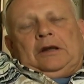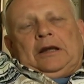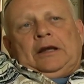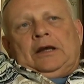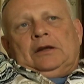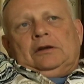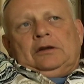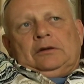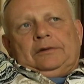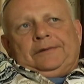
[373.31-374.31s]
And
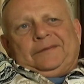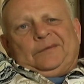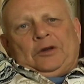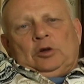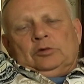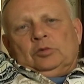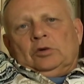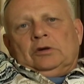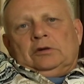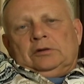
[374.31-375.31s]
those
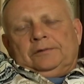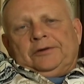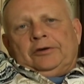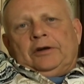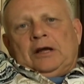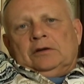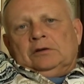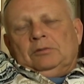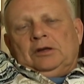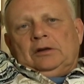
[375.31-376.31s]
were turned out
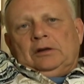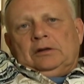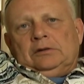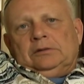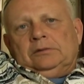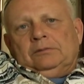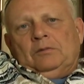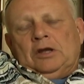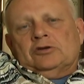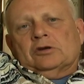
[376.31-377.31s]
to be
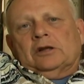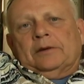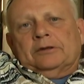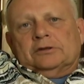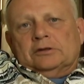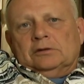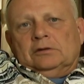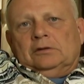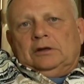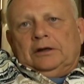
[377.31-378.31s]
major lemons.
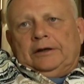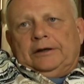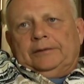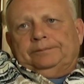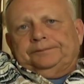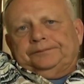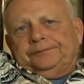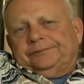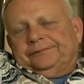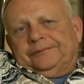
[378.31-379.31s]
Um,
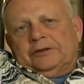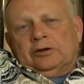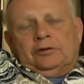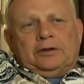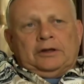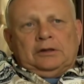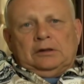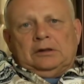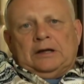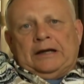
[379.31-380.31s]
it's the only thing
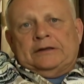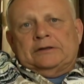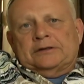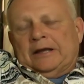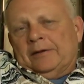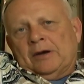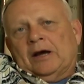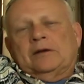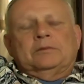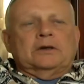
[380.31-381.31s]
kind to say
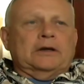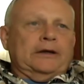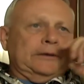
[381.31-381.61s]
about them. Uh,